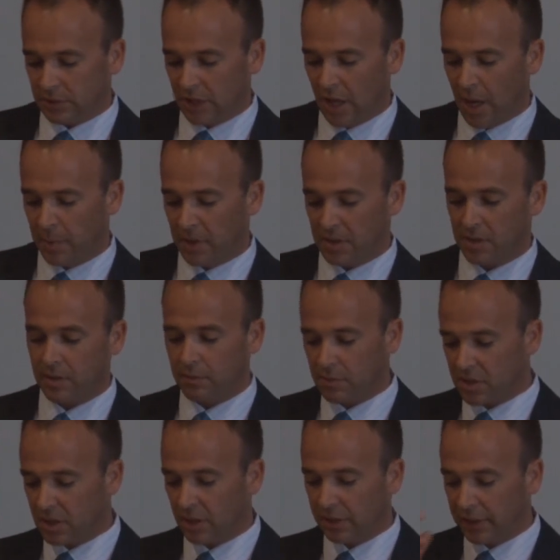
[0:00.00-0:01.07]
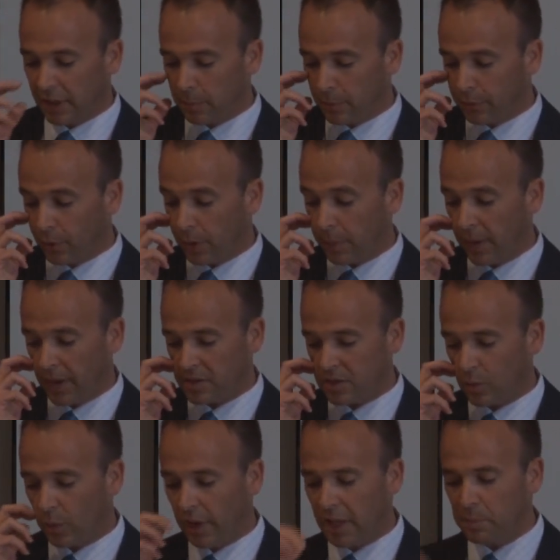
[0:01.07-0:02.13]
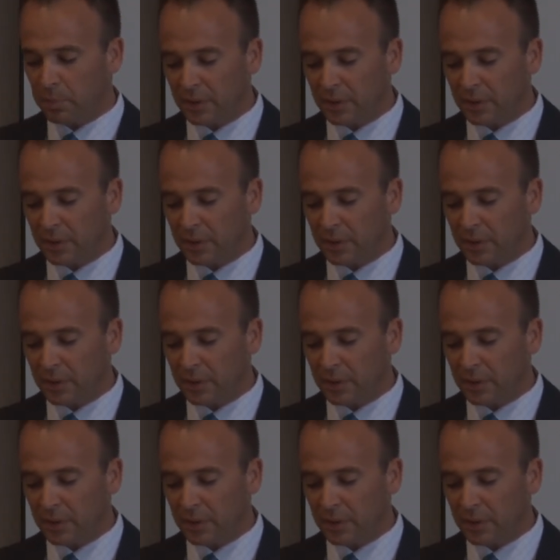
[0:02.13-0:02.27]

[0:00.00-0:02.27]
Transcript: Thomas, Scalia before he passed away,